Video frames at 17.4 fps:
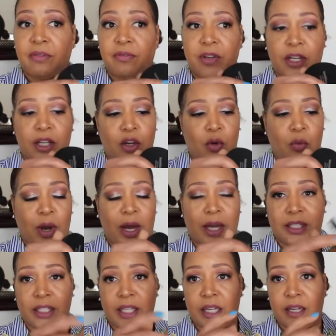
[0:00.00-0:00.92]
a video where
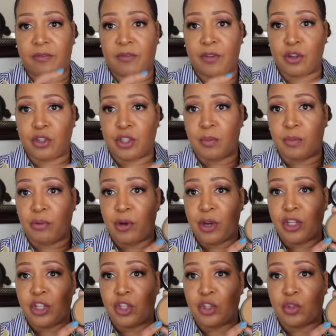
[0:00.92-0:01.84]
I did a first
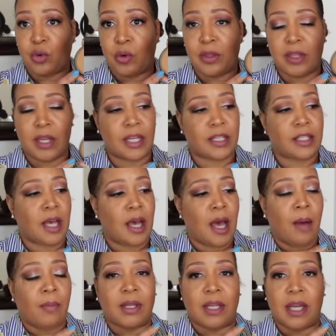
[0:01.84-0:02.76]
impressions on this.
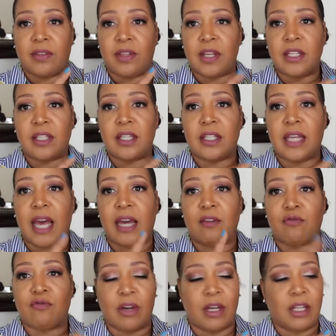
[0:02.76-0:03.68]
But yeah, this is
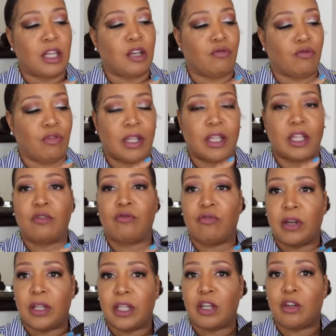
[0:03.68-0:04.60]
a really, really,
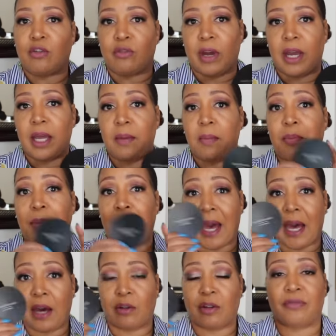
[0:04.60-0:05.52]
really great
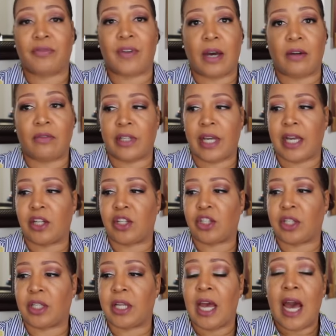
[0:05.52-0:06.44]
powder
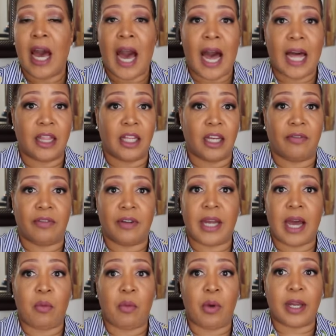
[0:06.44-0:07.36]
foundation. I love
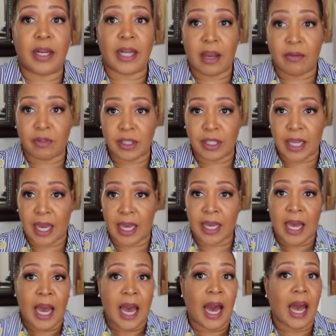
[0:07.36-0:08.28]
it. I wear it every
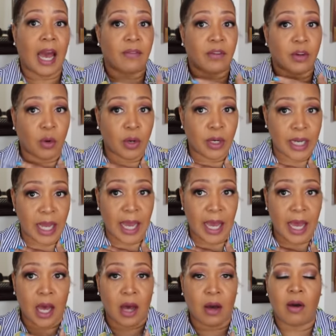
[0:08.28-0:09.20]
day. I have it on
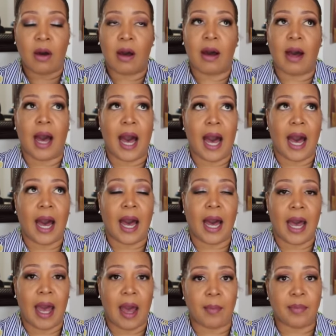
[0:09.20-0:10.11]
now.
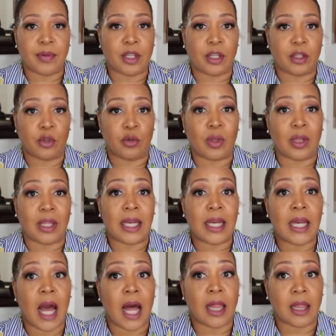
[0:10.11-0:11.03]
I absolutely
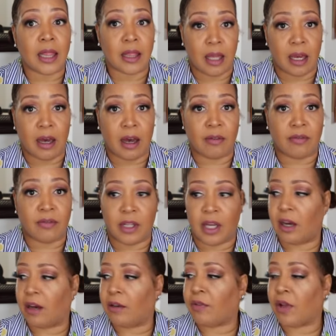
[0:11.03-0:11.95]
love,
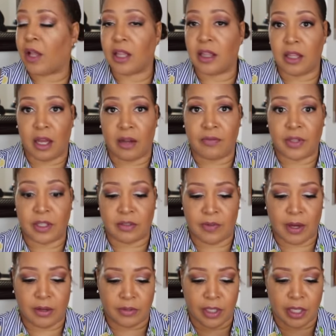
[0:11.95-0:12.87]
love, love this
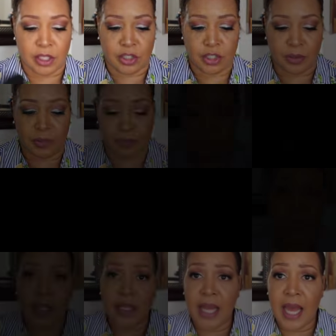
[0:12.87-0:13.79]
foundation.
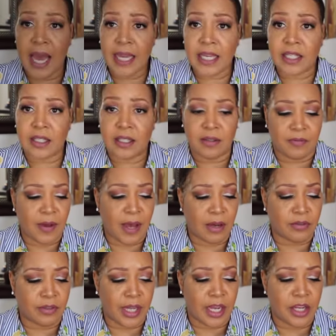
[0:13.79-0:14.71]
The next
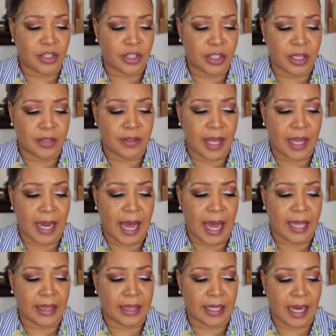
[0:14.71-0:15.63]
foundation that
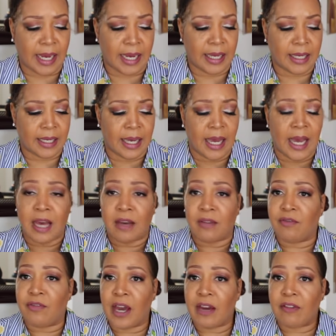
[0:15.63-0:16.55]
I like,
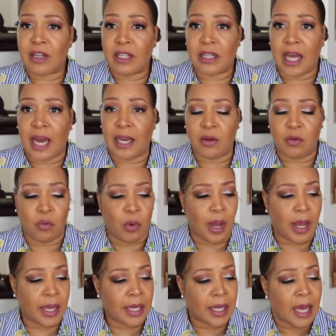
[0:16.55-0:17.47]
very
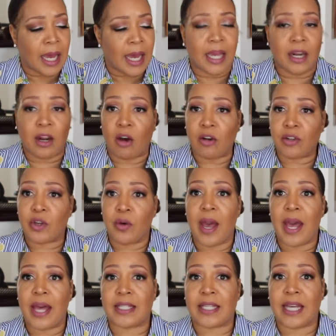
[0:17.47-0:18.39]
lightweight, it also
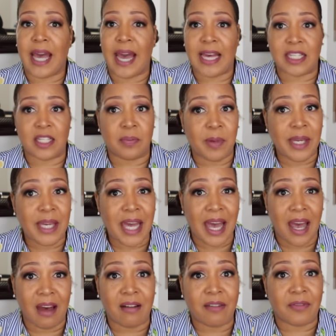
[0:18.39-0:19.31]
has an
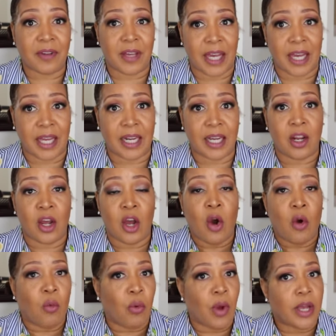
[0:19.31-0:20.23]
SPF in it,
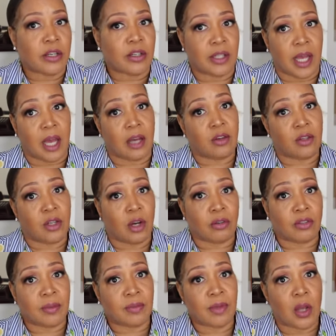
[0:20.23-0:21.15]
which now, you
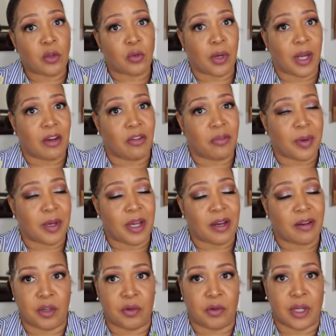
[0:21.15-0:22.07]
know, sometimes with
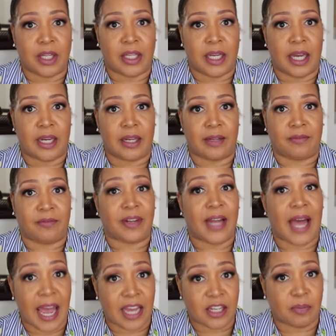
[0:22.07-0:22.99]
SPF, you can get
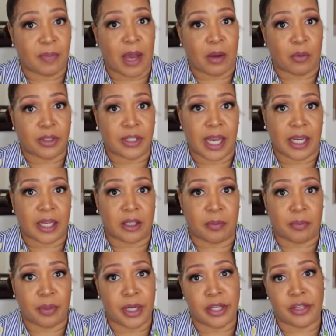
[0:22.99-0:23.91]
flashback when taking
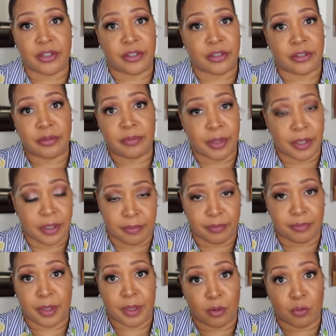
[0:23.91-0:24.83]
the pictures, but,
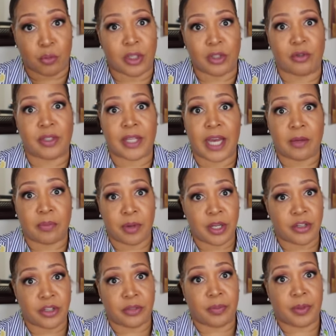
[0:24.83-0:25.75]
but when you take
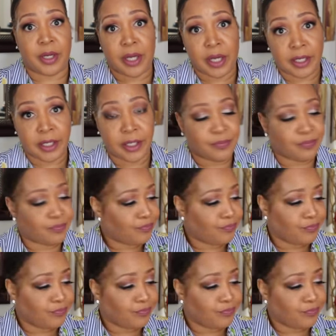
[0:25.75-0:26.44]
pictures, but honey,